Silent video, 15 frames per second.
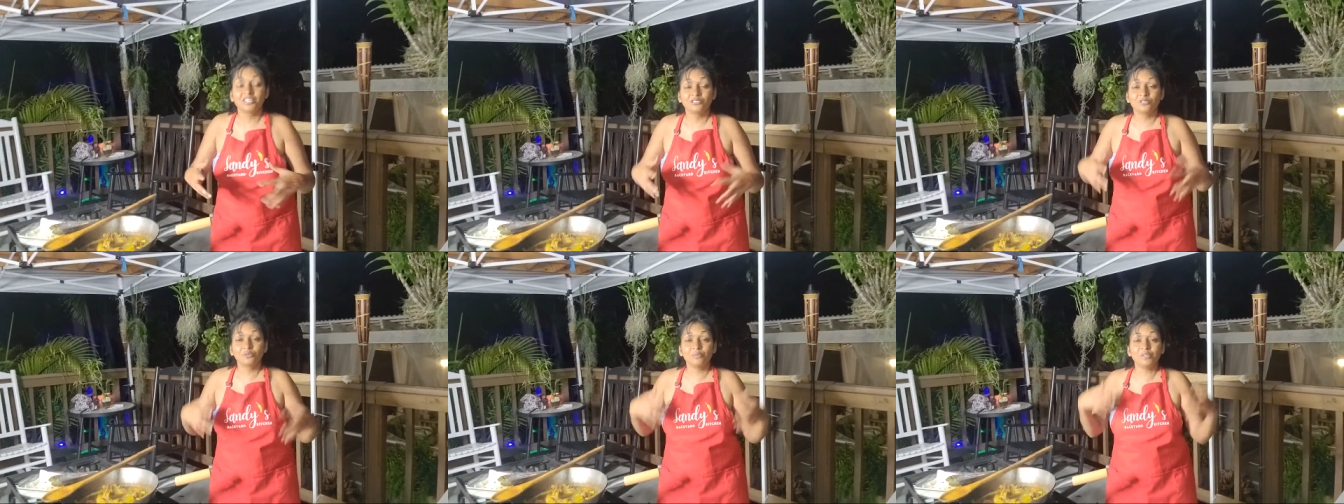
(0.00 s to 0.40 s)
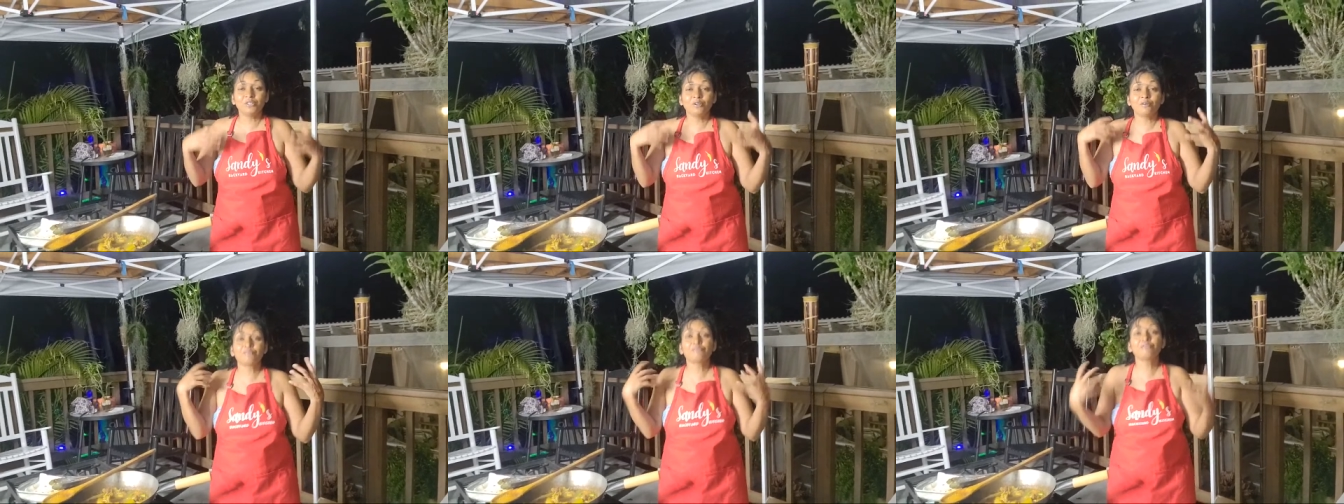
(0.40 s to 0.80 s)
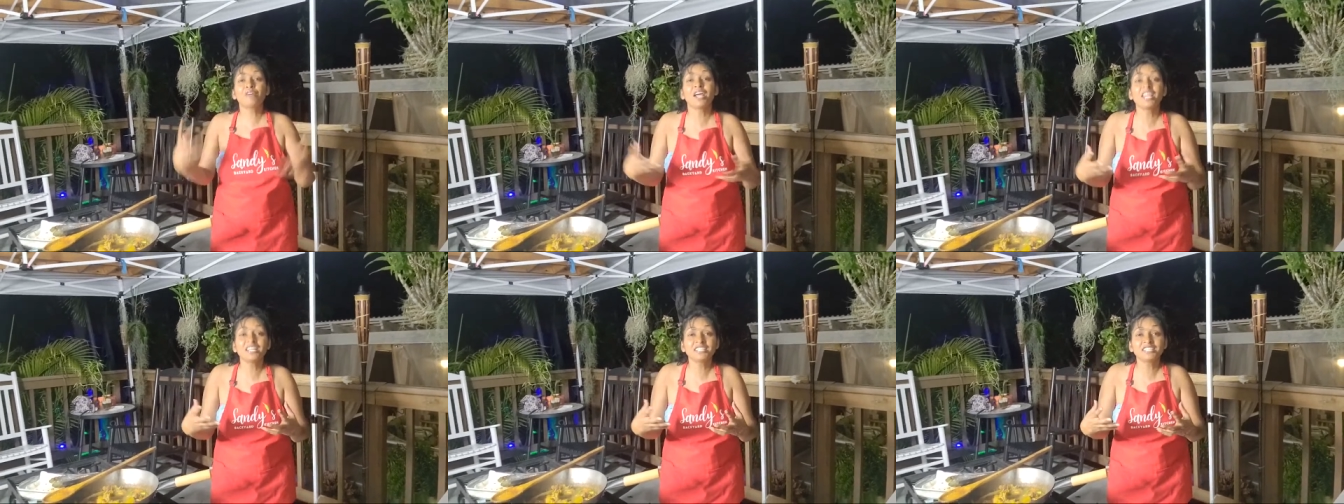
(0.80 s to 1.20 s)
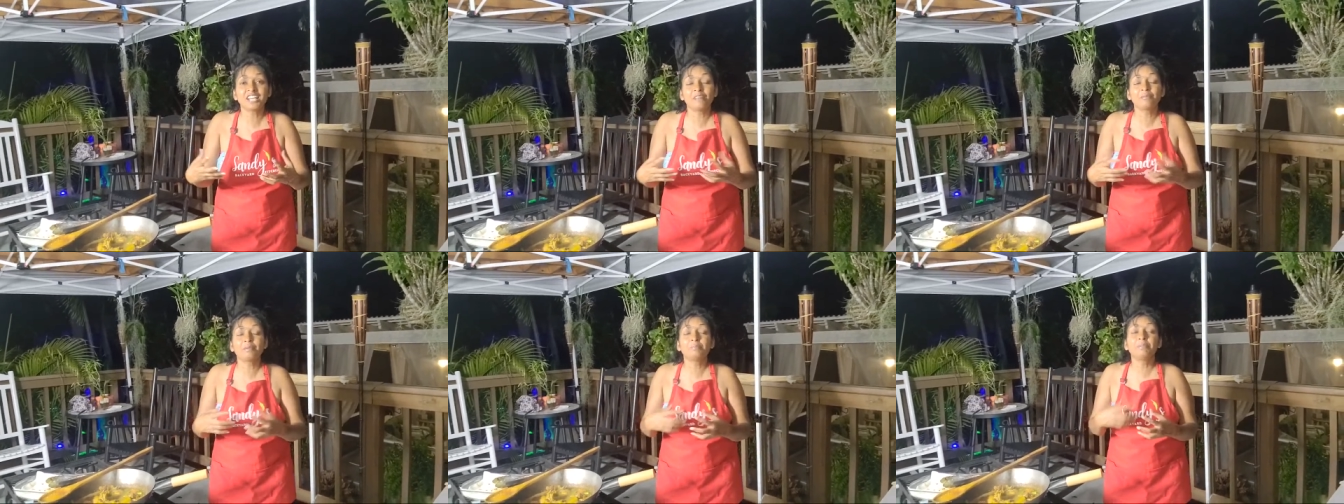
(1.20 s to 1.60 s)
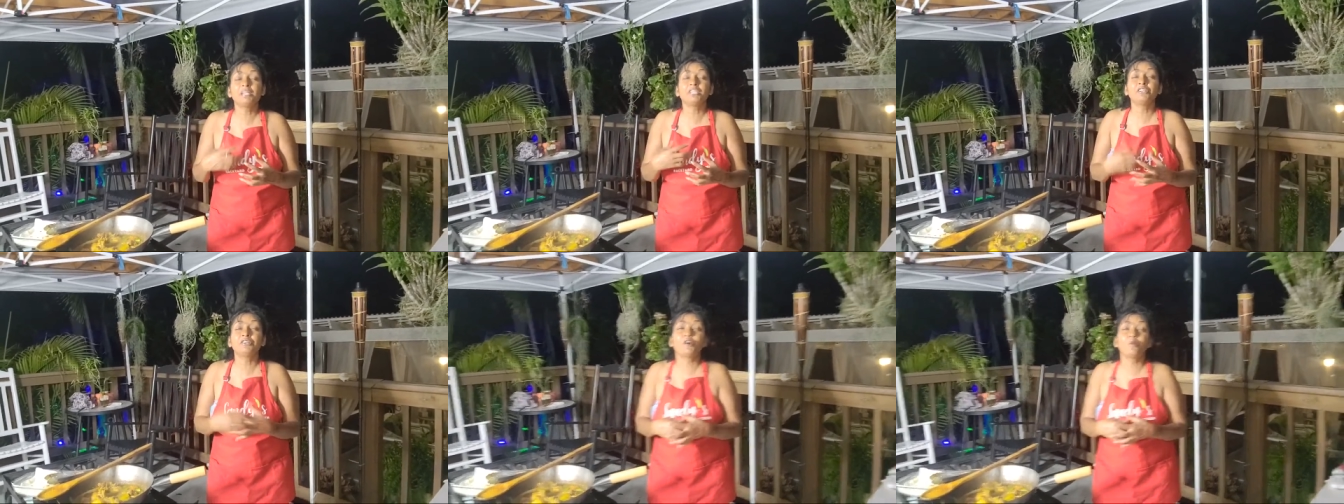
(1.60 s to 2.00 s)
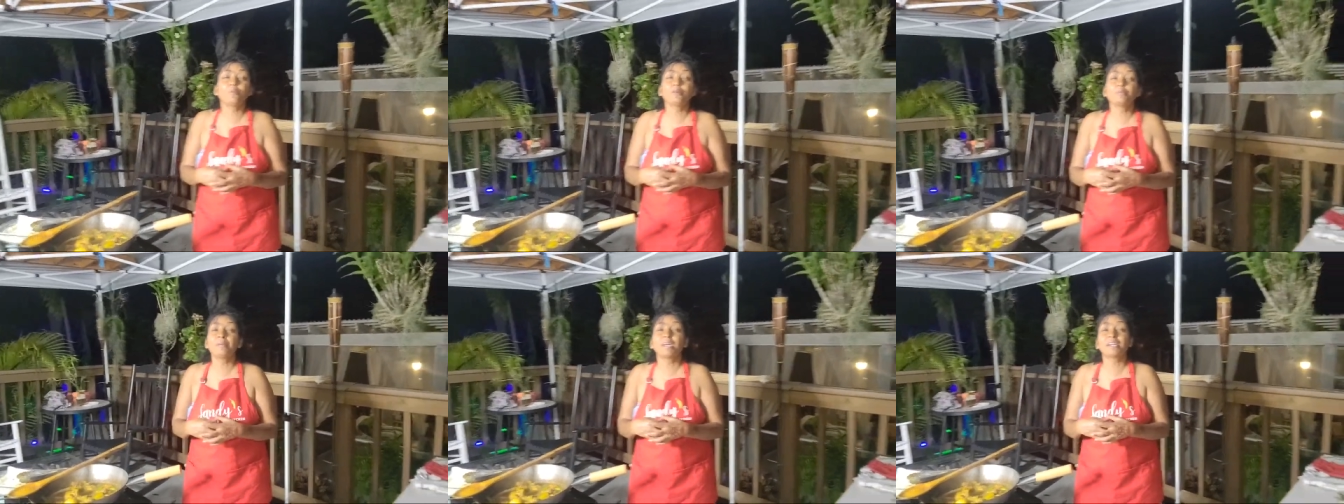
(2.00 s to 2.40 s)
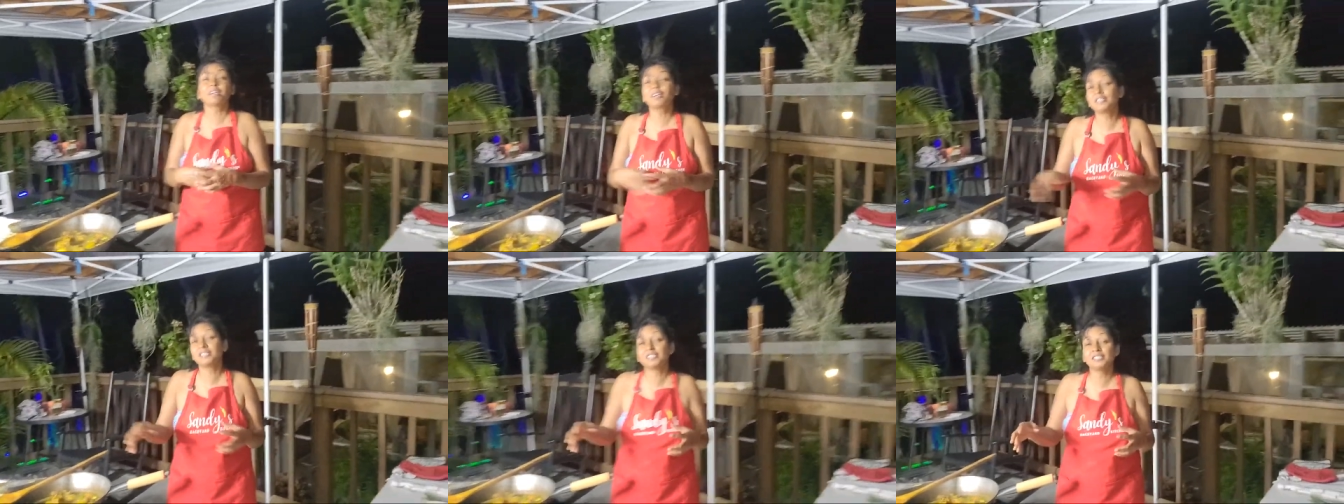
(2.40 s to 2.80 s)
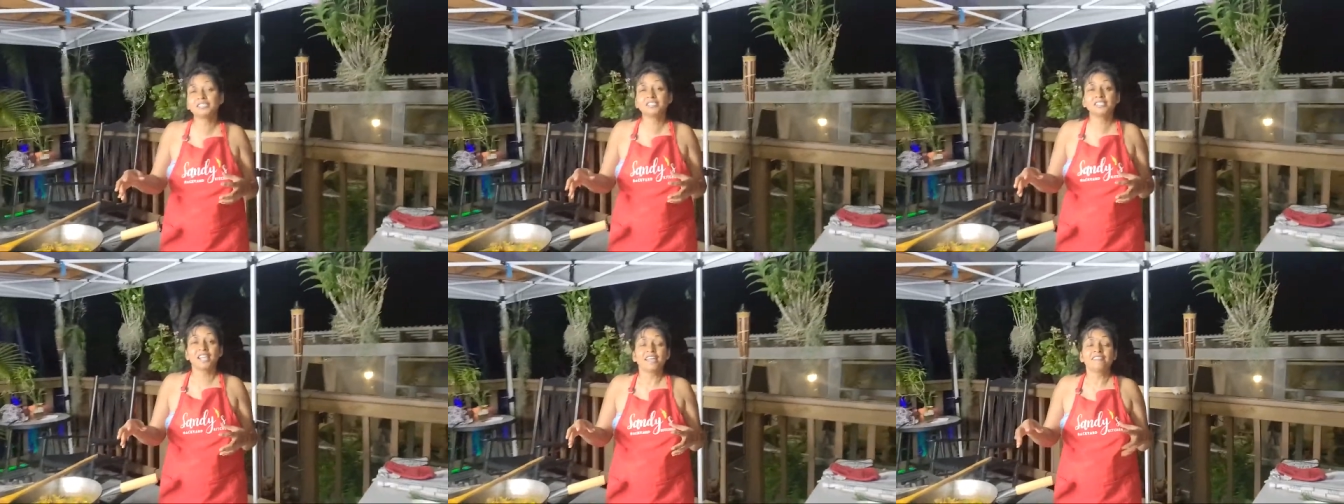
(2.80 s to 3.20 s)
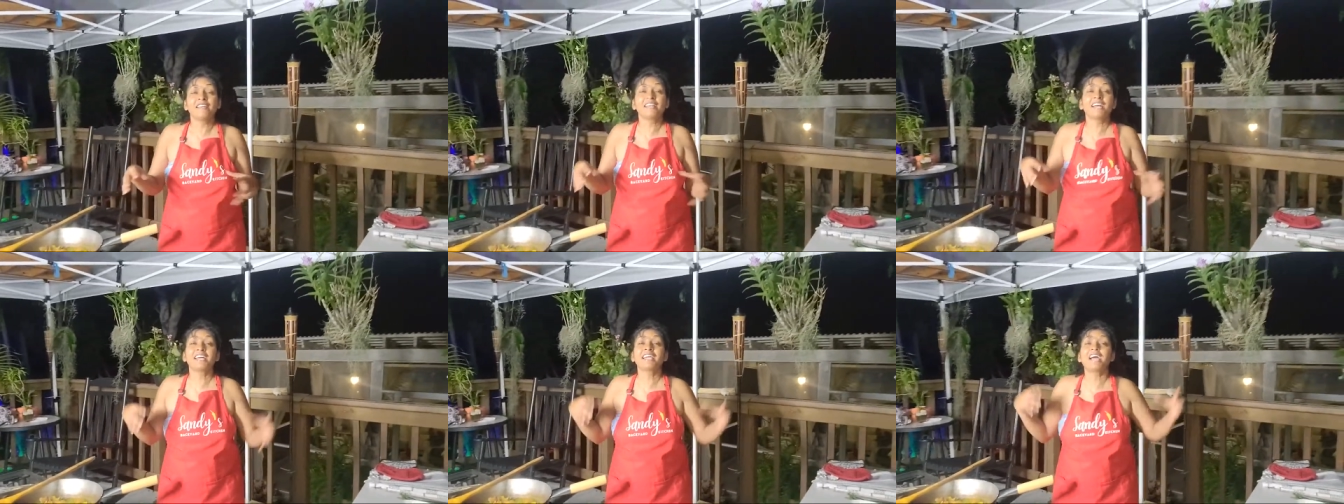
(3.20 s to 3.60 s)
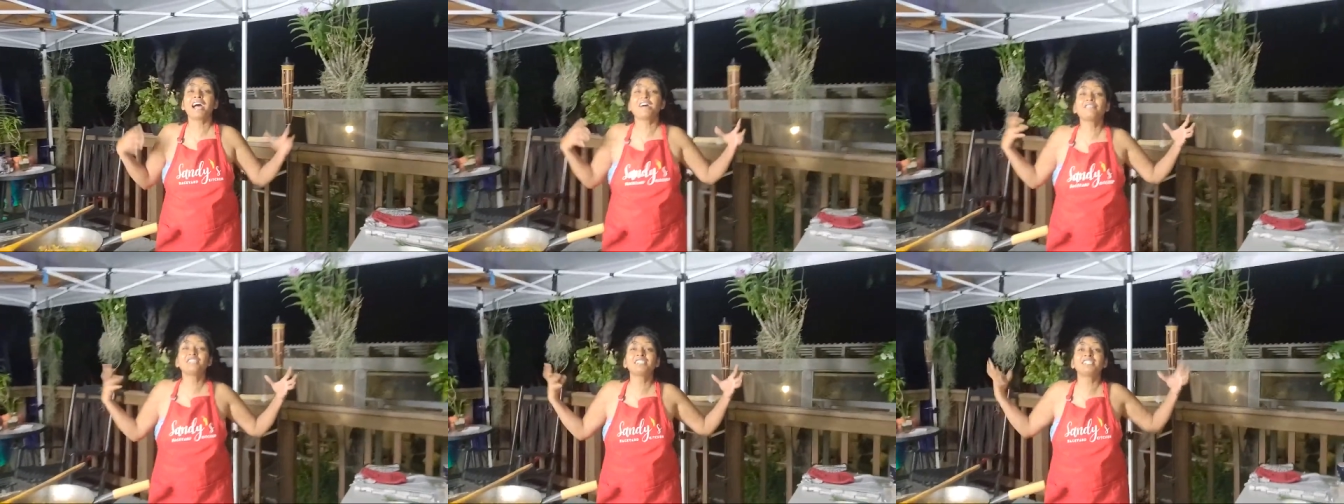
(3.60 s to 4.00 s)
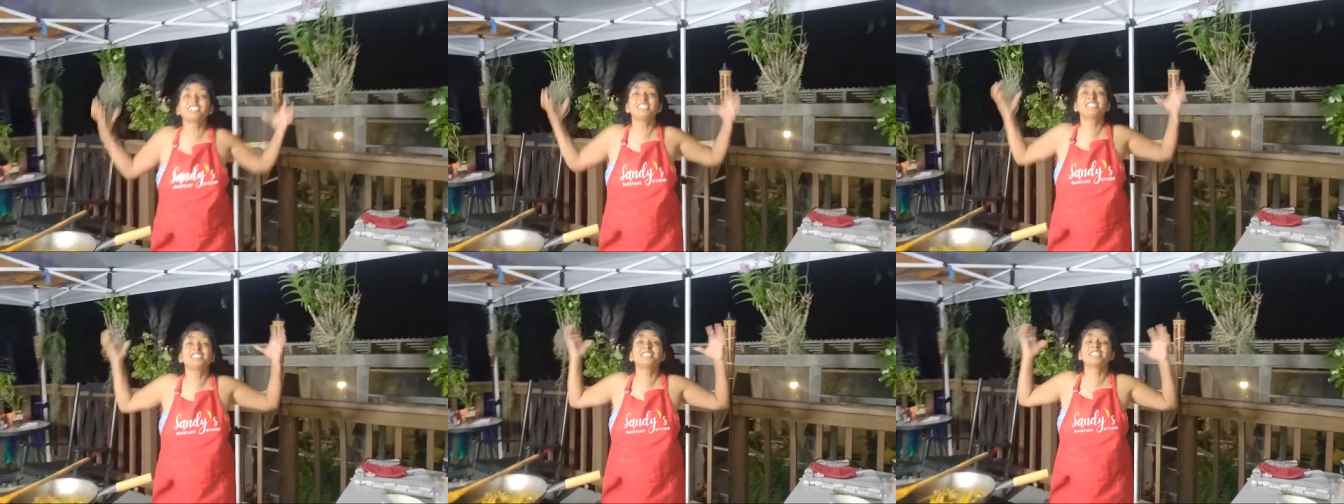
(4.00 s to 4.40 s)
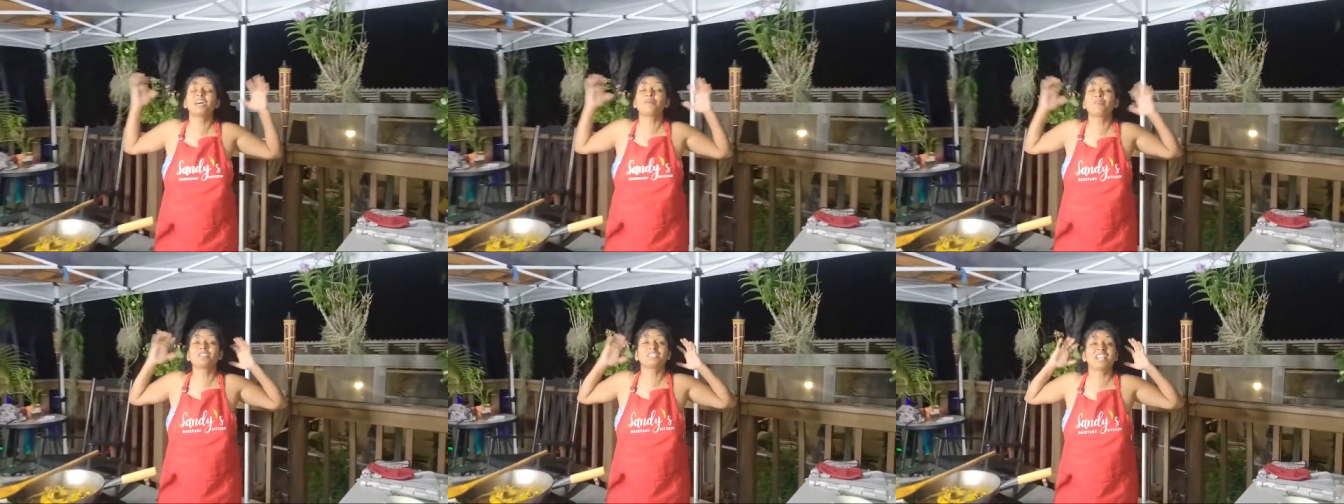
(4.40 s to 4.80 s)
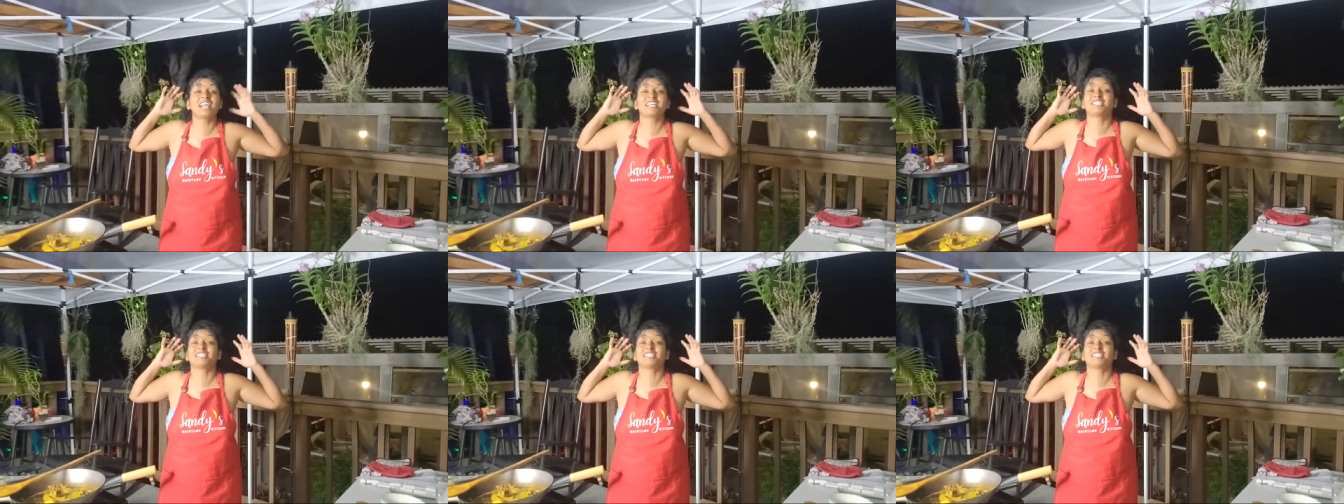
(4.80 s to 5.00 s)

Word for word: to meet our friends. I'll be meeting up with my cousins that I haven't seen since I was like